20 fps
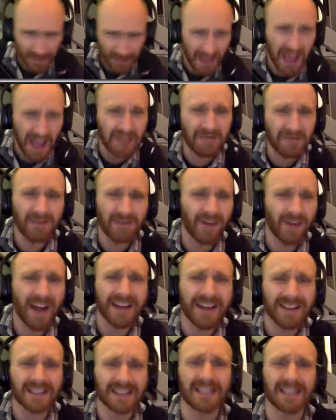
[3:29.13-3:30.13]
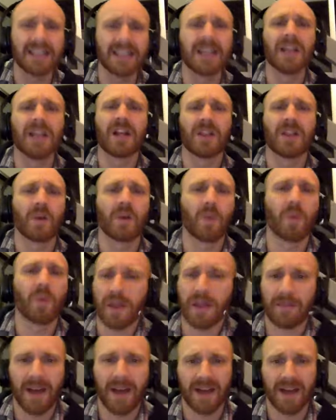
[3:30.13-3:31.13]
And finally, the
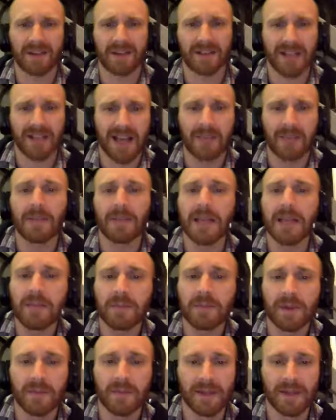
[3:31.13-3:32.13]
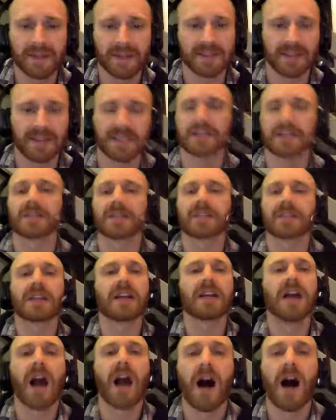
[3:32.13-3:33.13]
way Pattern Lab implements this
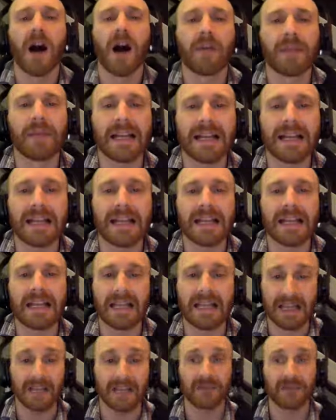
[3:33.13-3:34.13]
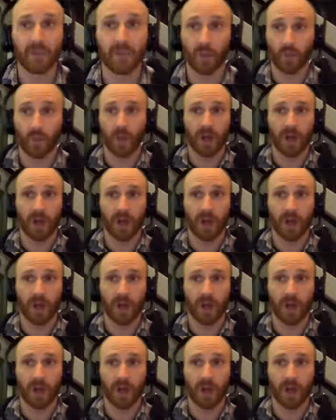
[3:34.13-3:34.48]
in